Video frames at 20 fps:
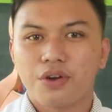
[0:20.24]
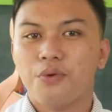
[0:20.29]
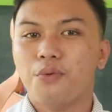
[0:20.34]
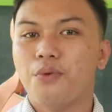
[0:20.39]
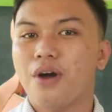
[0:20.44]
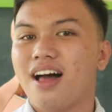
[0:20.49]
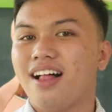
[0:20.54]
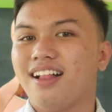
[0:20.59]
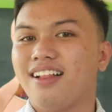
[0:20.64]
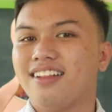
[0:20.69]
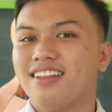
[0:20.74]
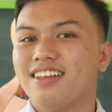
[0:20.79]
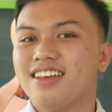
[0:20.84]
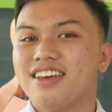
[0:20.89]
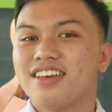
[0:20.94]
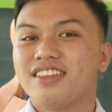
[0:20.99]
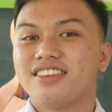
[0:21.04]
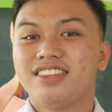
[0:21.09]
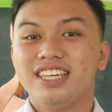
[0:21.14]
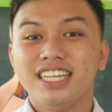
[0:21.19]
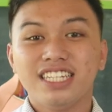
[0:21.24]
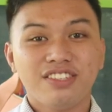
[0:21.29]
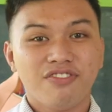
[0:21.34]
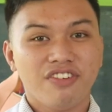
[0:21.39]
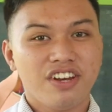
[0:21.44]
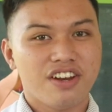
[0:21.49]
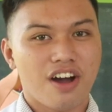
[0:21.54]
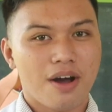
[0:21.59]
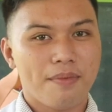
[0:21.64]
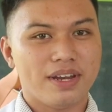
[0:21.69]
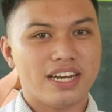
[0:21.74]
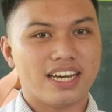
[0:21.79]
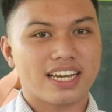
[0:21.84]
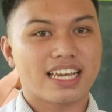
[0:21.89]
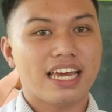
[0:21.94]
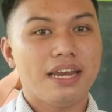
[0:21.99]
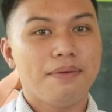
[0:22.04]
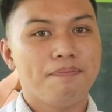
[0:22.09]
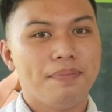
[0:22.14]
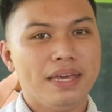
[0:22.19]
Well, these phenomena
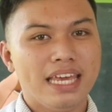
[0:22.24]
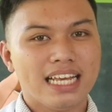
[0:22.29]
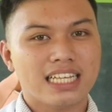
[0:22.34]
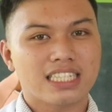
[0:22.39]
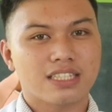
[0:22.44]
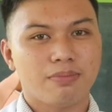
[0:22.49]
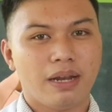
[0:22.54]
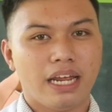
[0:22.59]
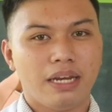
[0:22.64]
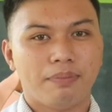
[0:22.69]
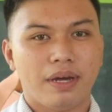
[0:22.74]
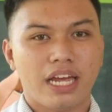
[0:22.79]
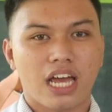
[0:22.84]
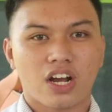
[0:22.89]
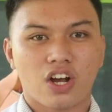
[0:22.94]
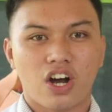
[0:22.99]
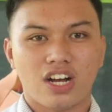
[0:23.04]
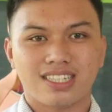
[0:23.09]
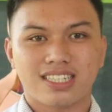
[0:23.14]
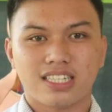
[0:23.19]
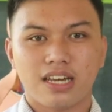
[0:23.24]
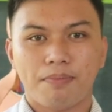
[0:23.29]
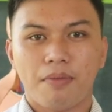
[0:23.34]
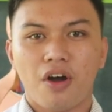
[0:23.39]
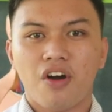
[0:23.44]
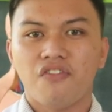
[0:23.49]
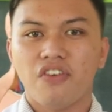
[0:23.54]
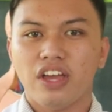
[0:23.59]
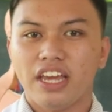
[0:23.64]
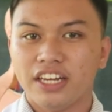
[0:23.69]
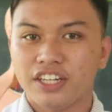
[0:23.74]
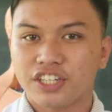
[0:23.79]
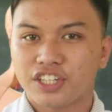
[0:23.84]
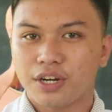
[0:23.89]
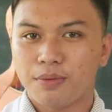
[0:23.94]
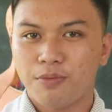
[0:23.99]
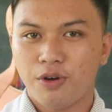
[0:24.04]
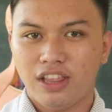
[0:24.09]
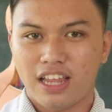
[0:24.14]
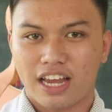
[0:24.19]
can be explained by a concept of
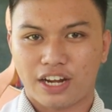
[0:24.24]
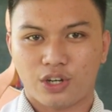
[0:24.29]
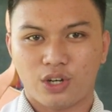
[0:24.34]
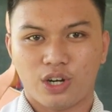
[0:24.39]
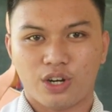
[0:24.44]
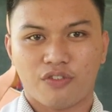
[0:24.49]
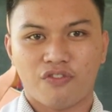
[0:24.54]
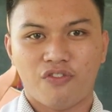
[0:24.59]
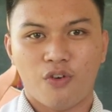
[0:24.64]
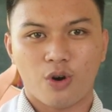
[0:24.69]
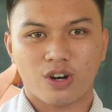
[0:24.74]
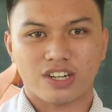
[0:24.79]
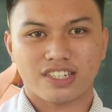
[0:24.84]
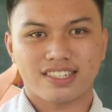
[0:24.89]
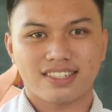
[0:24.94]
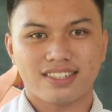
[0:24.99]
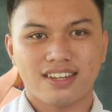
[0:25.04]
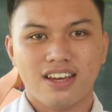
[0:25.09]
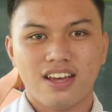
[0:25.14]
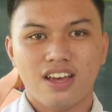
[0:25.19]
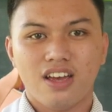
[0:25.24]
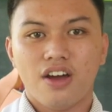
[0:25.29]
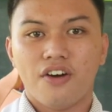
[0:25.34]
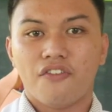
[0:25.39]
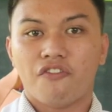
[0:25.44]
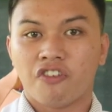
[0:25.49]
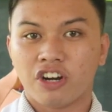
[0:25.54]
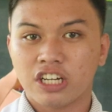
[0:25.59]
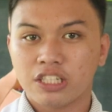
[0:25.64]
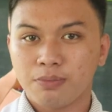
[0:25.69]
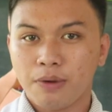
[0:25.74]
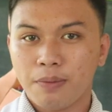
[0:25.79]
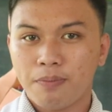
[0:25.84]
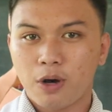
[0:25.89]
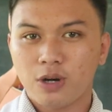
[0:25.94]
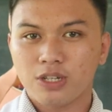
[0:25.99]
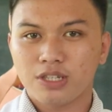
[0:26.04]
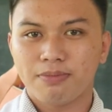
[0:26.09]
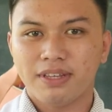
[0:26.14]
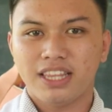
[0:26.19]
intermolecular force, first
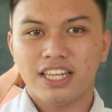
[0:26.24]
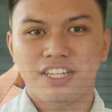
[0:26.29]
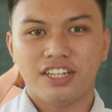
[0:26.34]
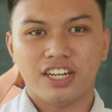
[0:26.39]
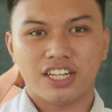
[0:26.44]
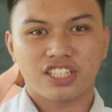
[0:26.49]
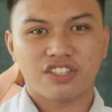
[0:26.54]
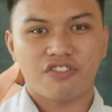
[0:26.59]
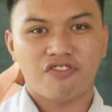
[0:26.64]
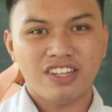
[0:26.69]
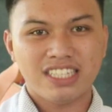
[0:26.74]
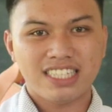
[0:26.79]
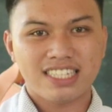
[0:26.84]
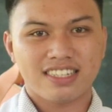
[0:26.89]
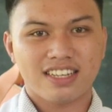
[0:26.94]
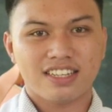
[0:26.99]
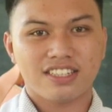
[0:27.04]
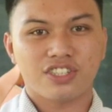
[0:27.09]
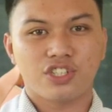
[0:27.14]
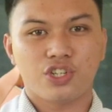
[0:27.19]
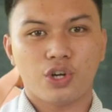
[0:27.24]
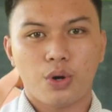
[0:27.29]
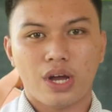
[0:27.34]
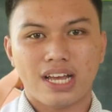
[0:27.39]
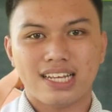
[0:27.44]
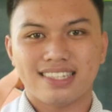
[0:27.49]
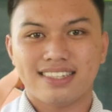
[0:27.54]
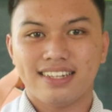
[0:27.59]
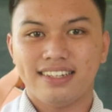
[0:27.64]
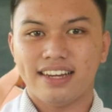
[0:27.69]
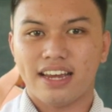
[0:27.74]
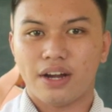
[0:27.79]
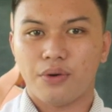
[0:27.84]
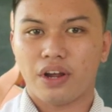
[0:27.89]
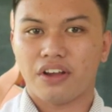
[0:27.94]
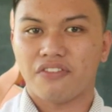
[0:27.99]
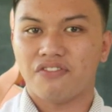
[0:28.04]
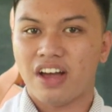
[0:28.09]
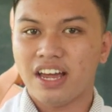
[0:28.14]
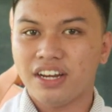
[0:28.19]
proposed by the Dutch physicist Johannes
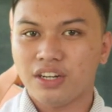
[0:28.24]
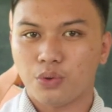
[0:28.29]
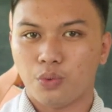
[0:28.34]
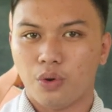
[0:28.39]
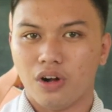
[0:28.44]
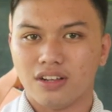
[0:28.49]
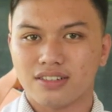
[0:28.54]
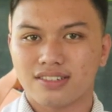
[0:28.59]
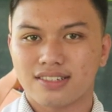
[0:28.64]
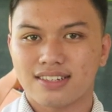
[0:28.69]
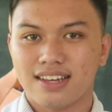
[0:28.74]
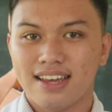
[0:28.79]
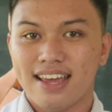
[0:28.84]
Diederik van der Waals.